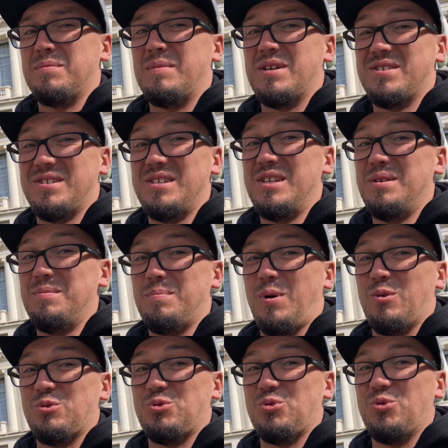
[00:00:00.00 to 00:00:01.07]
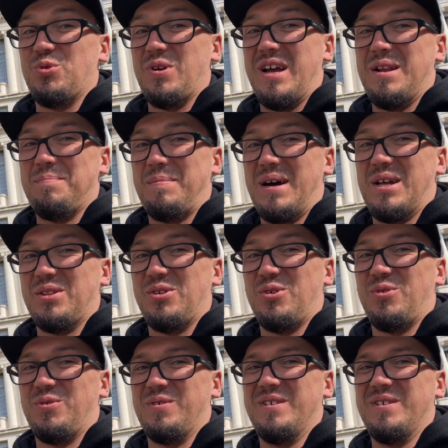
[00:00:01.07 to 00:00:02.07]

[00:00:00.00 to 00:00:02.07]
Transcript: merci, bonjour and pardon.